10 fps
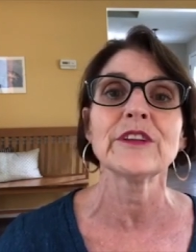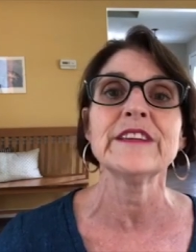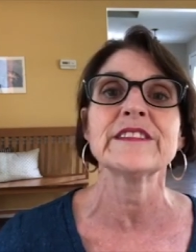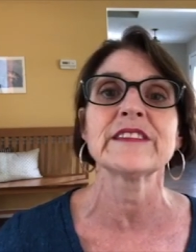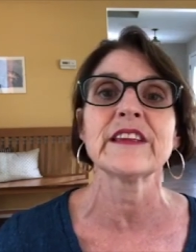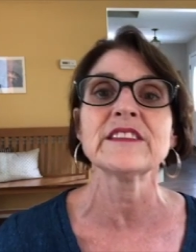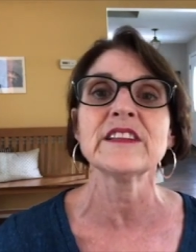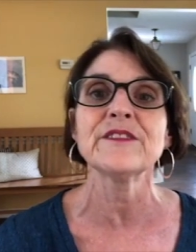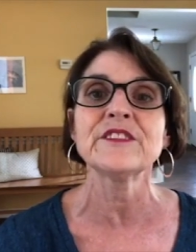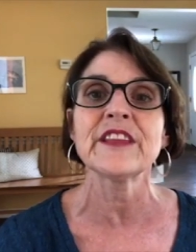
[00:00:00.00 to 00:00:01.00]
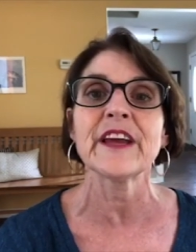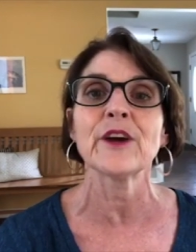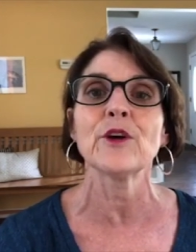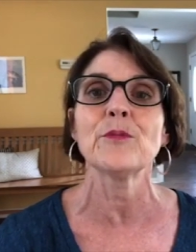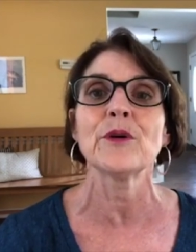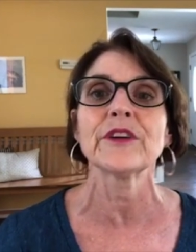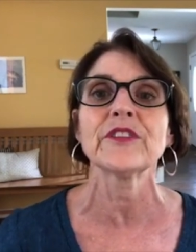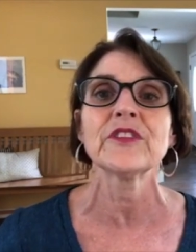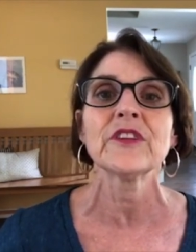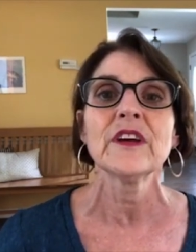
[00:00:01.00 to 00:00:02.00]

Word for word: He's sensitive to the arrow books,